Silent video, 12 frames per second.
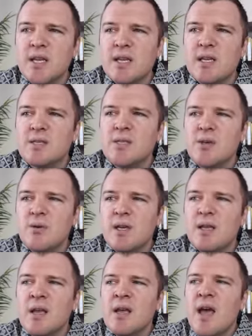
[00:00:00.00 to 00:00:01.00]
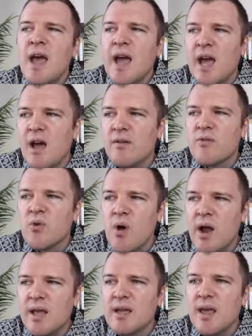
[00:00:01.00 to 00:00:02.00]
in his unit have
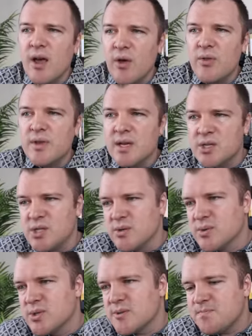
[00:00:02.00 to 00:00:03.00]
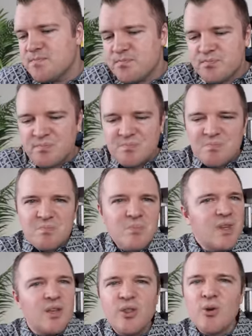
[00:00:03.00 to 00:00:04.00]
chronic health issues.
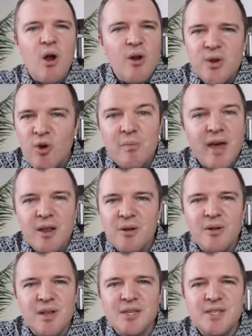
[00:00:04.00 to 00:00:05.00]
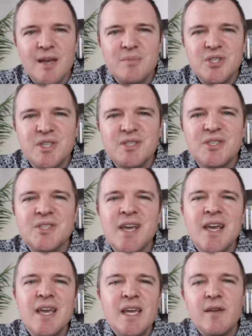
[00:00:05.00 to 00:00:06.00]
There are no medical exemptions
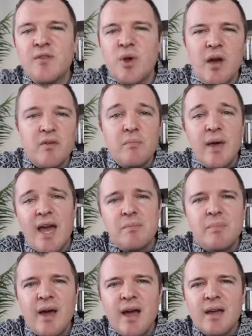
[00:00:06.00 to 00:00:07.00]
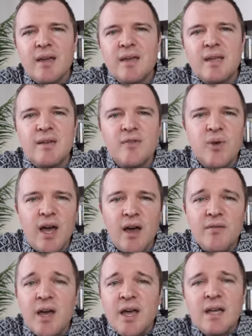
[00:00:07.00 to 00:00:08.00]
if you have a bad back, if you
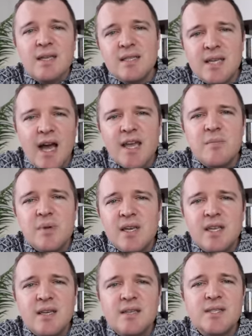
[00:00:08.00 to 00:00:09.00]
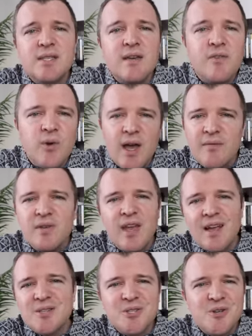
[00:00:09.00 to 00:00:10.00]
have diabetes, if you have
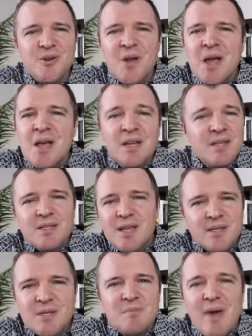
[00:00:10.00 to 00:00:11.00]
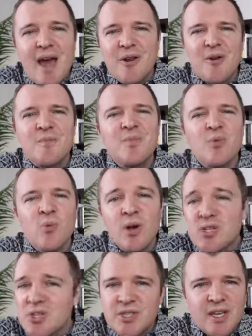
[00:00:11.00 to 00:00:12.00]
cancer, doesn't matter.
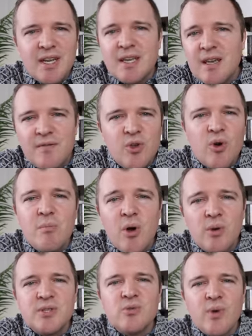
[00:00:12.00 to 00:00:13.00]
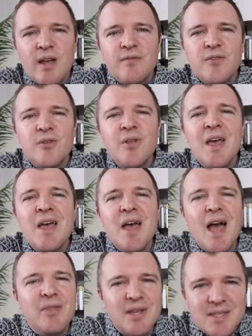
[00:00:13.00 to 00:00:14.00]
Russia's going to give you a Mosin rifle
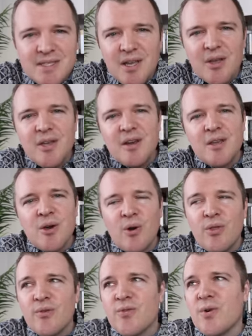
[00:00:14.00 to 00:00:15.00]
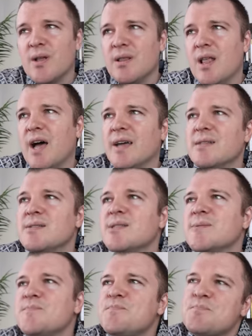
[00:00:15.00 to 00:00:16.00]
and then tell you to go to the front lines.